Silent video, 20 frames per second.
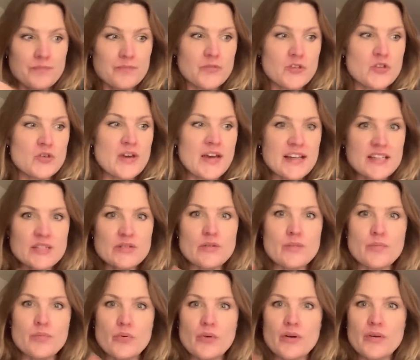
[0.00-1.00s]
you get to a
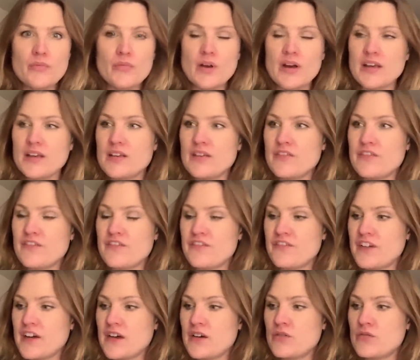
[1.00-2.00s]
point where you
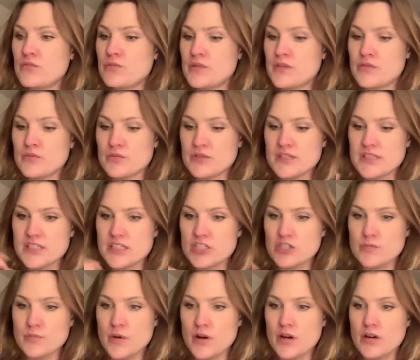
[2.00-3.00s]
feel with all the
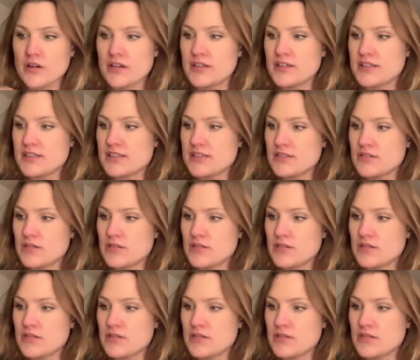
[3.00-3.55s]
stitch markers,